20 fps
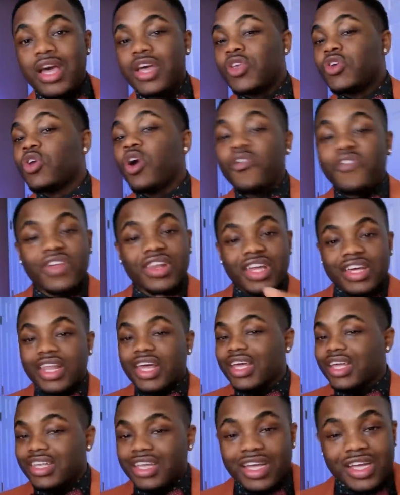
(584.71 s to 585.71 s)
You know, if it looked
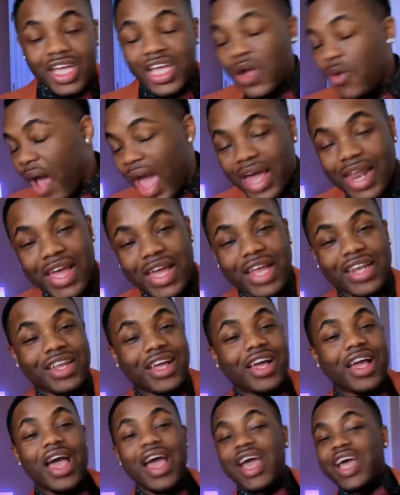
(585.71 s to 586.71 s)
like a duck, it quacked like a
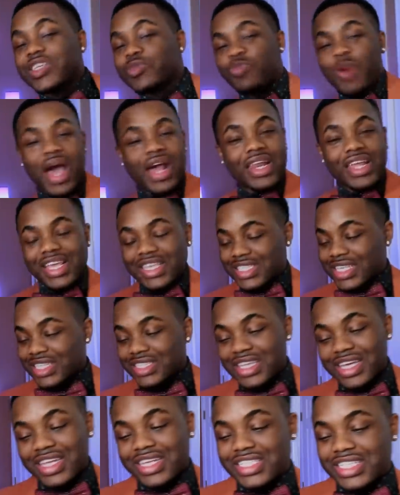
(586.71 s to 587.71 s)
duck, it's probably a
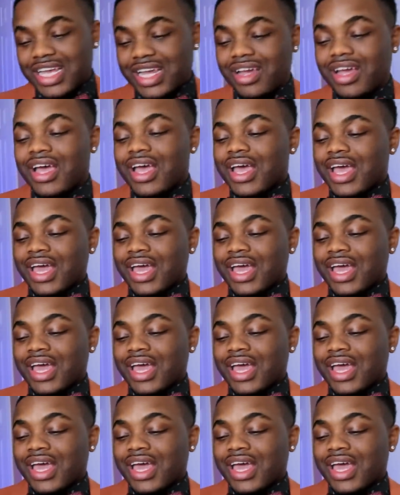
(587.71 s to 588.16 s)
synthetic share.